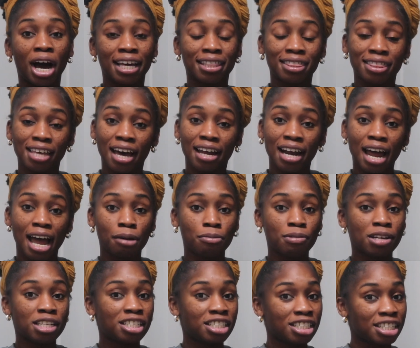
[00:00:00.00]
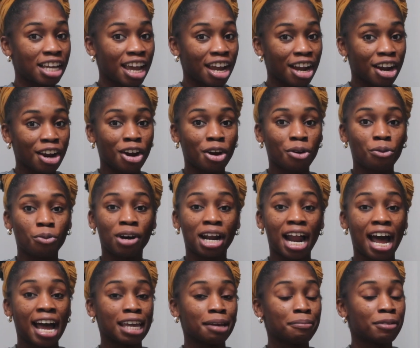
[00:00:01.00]
I thought I would share what
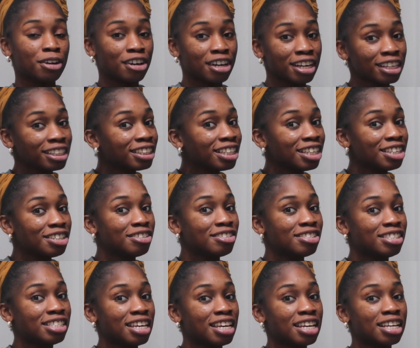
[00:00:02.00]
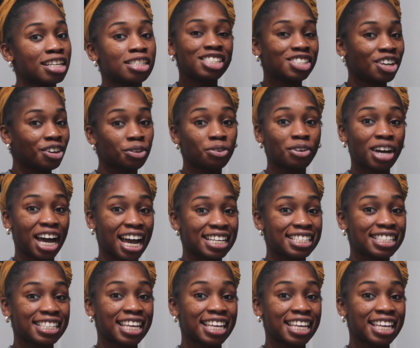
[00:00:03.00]
I am currently using so you guys